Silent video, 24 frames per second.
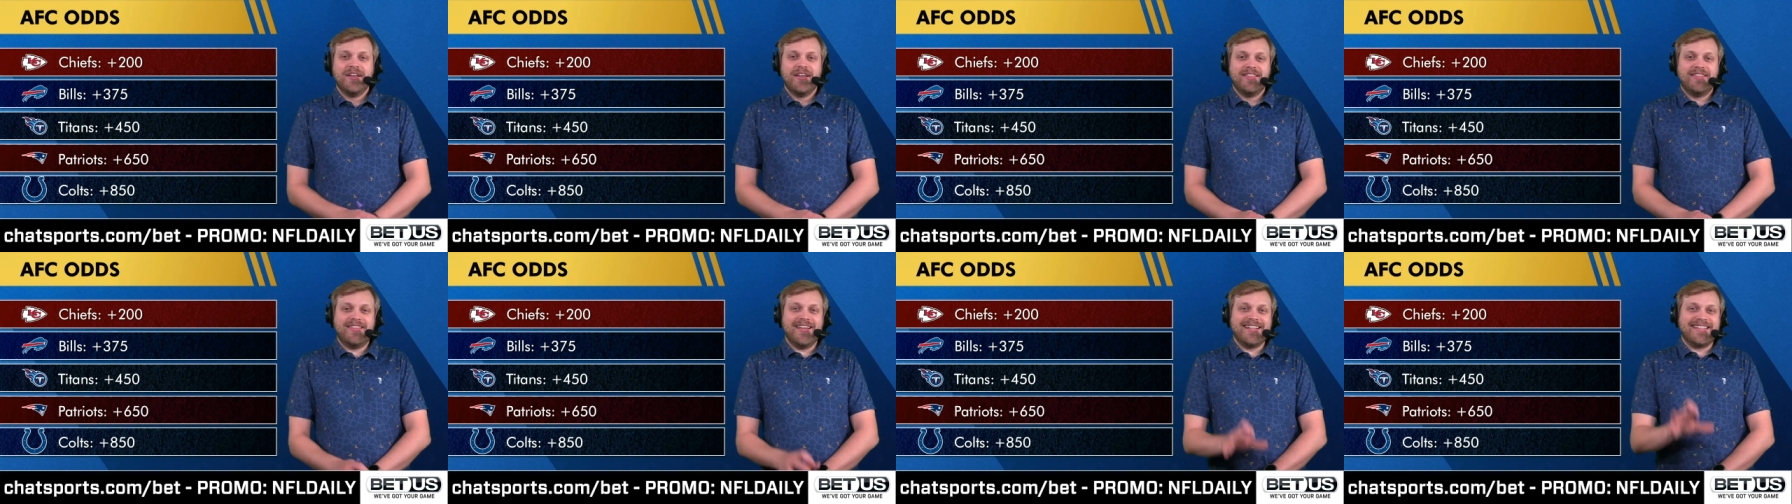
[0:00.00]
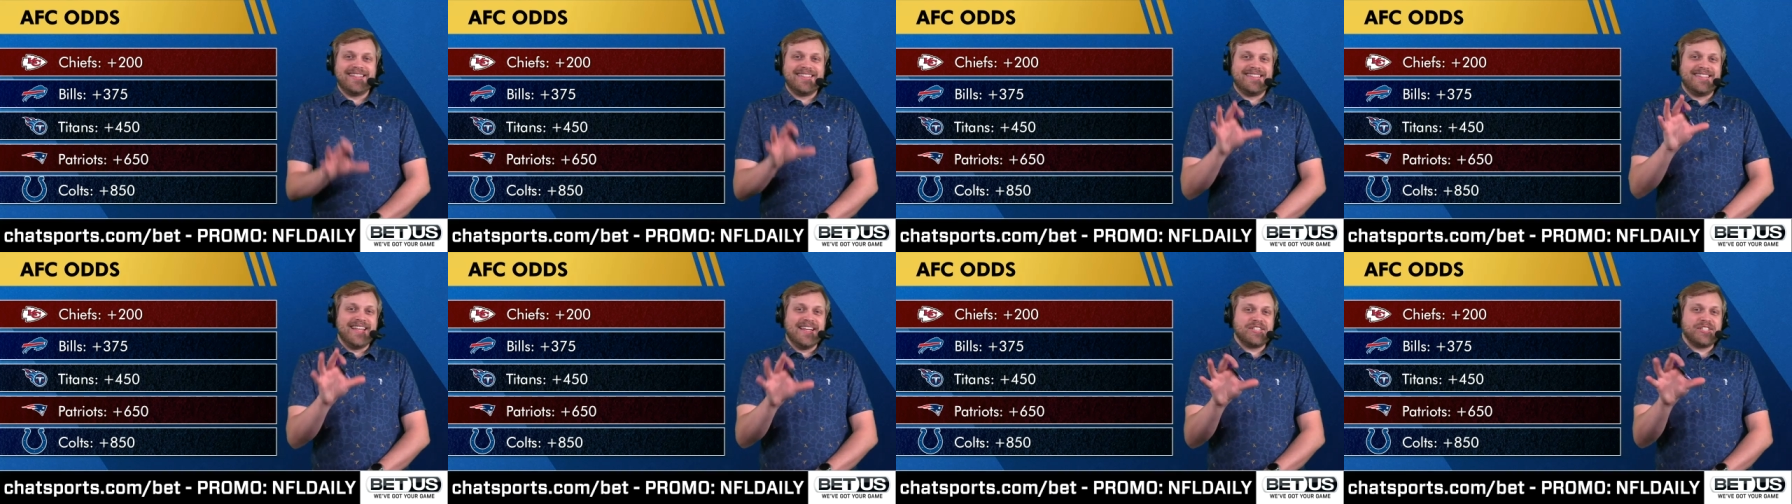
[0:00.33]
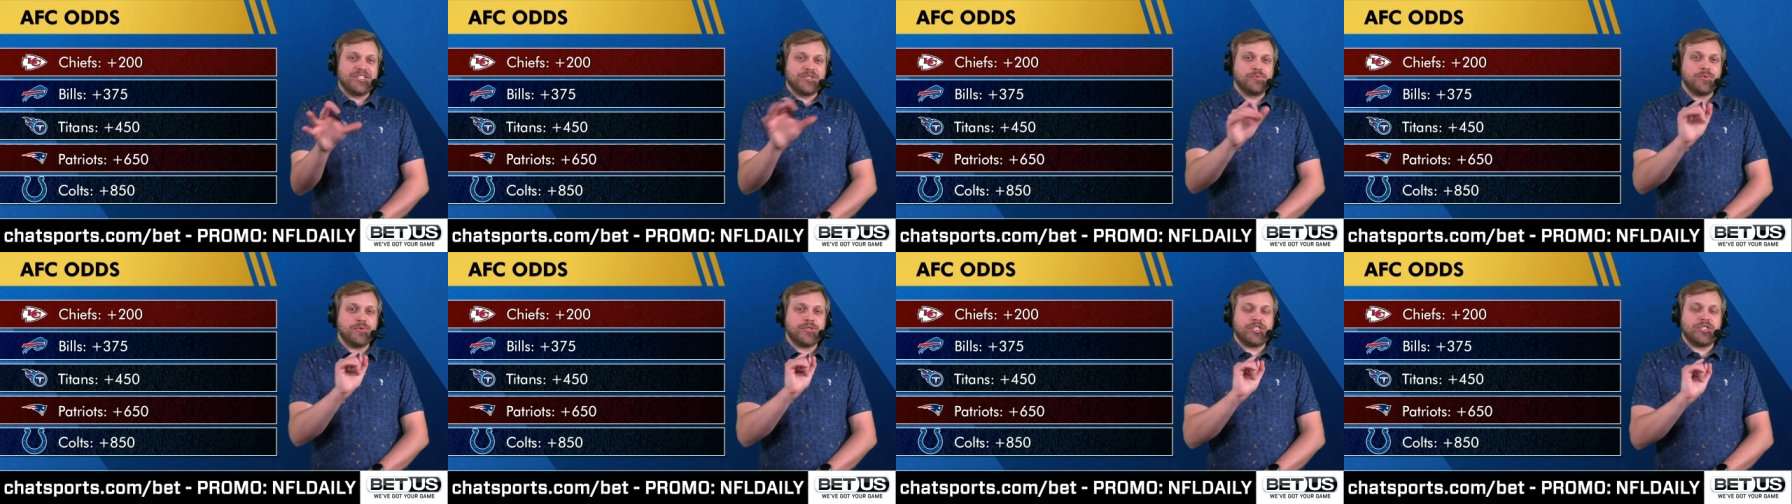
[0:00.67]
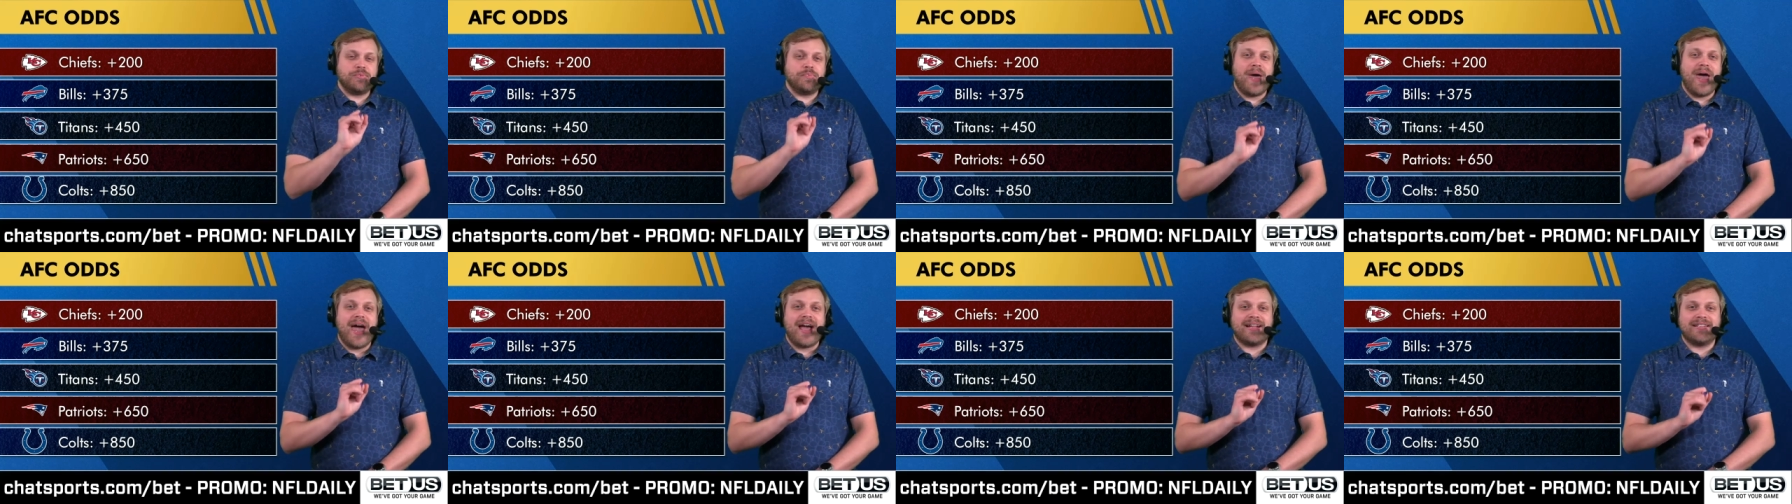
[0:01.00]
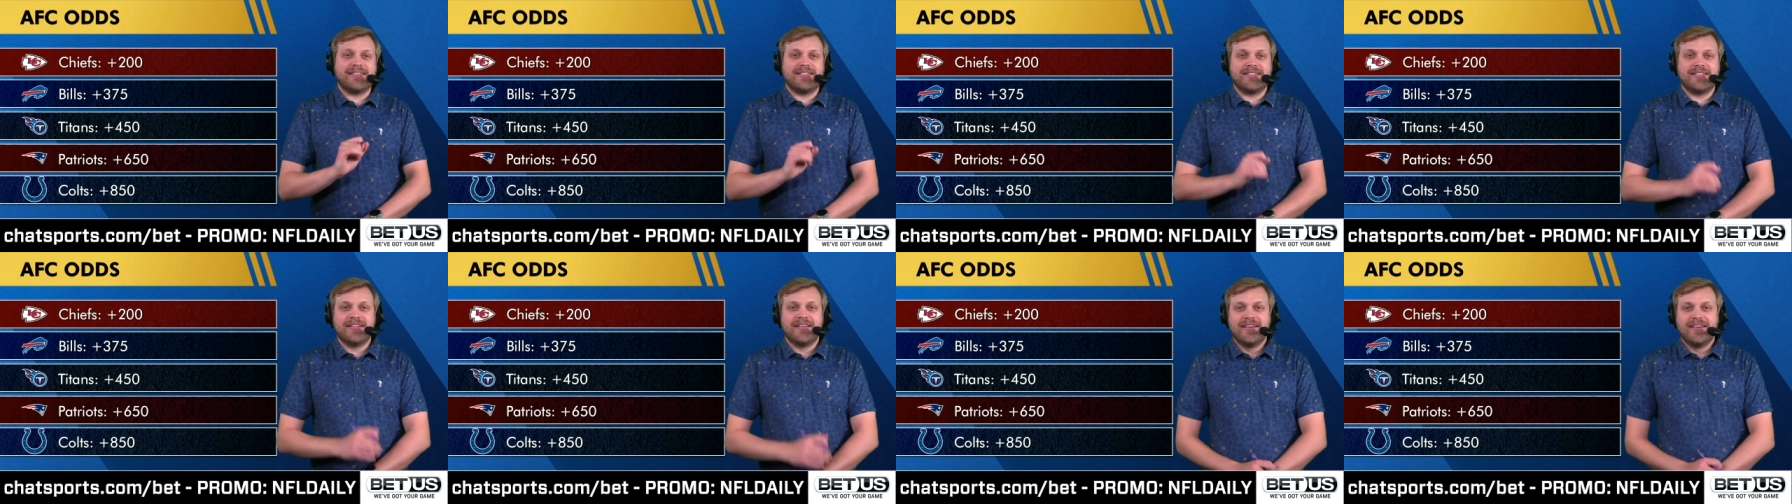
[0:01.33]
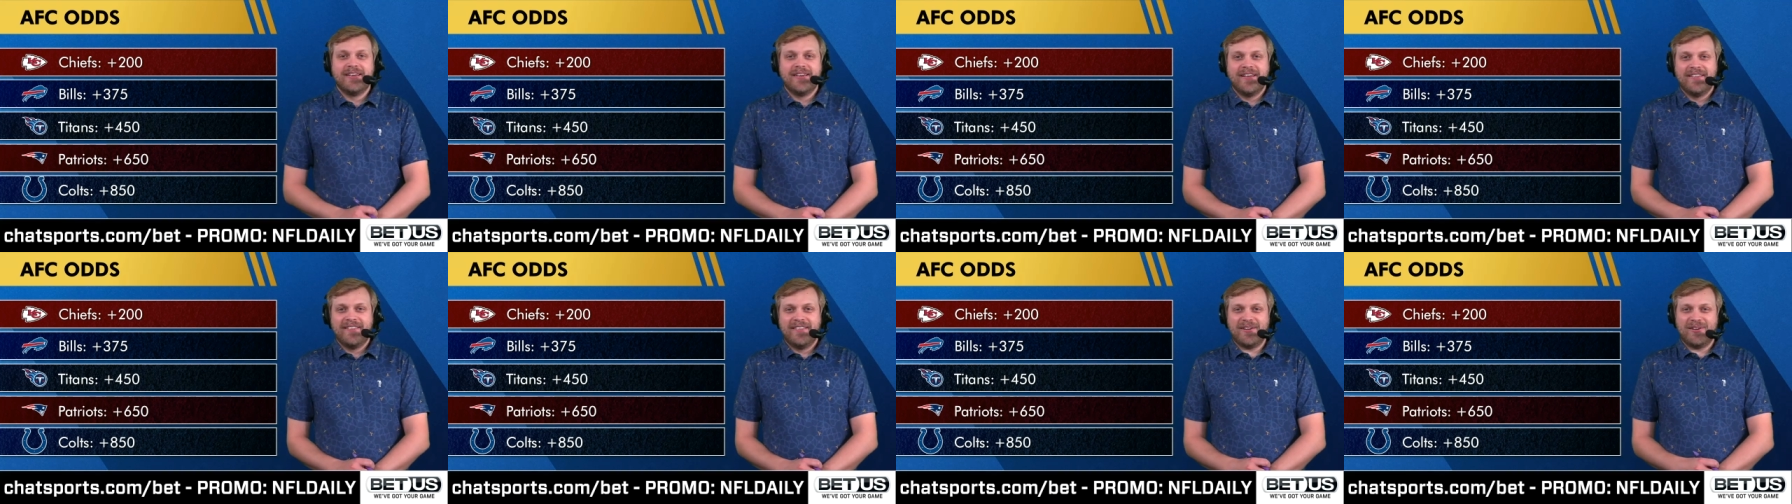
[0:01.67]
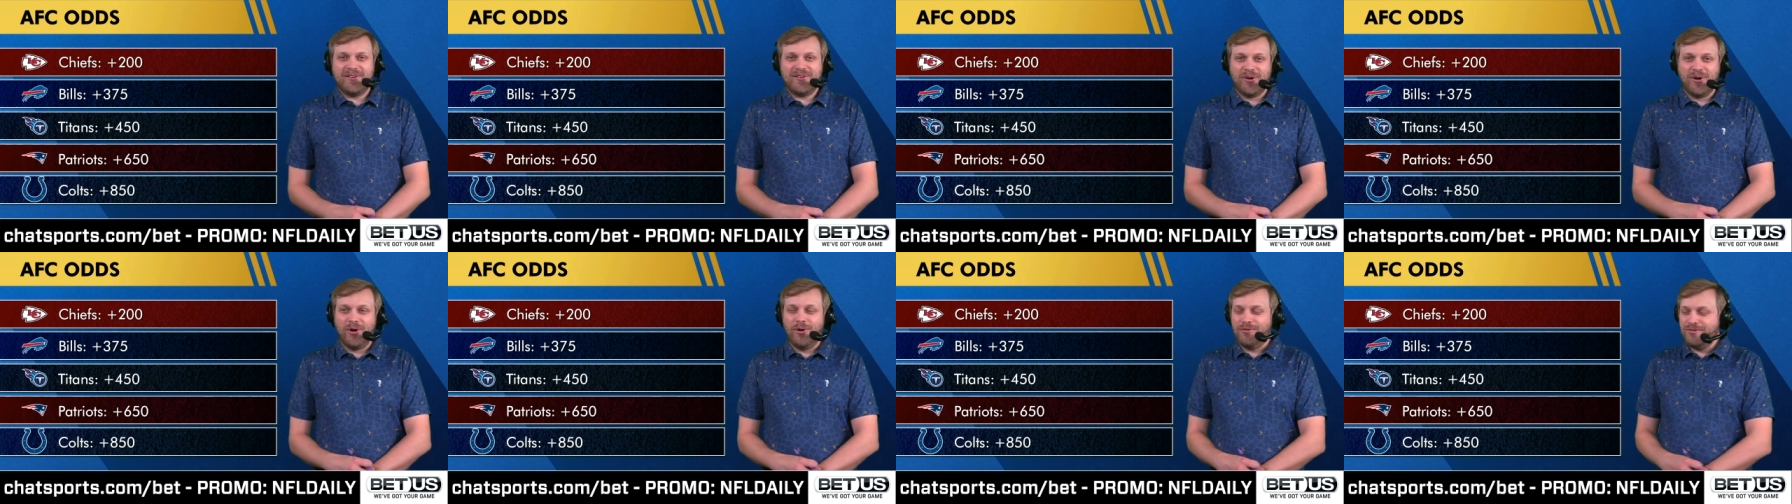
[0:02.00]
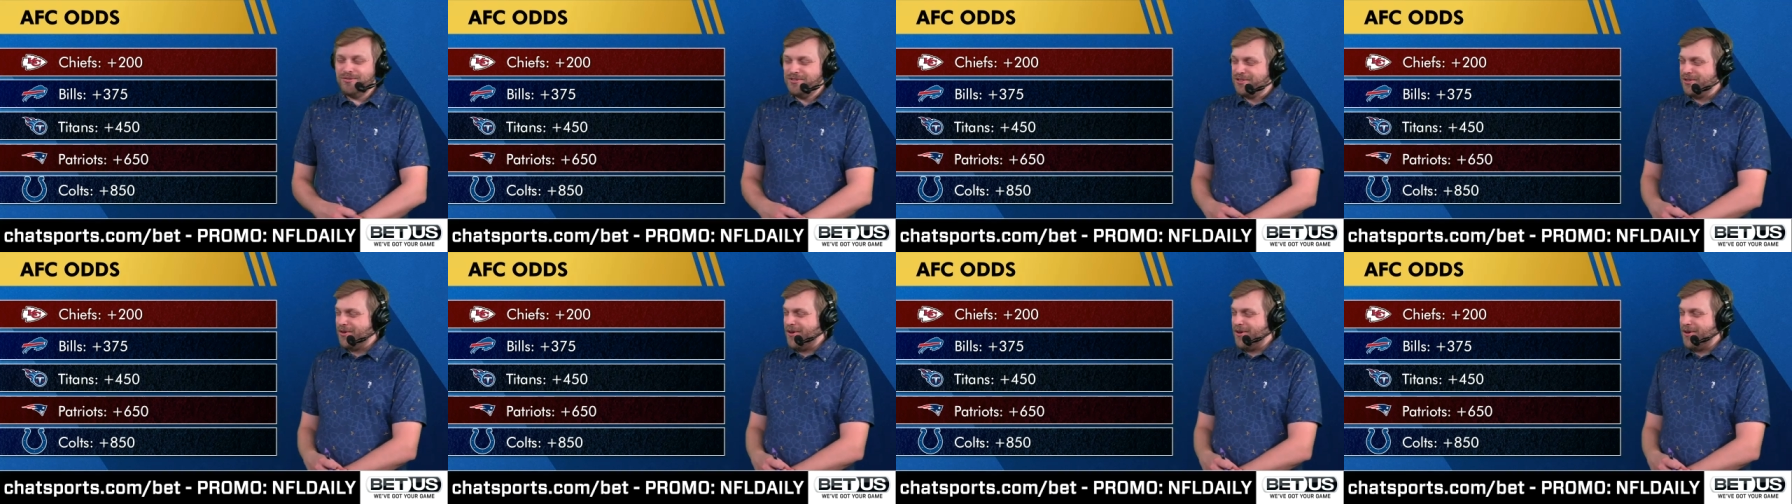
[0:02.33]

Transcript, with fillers: The disrespect. The Colts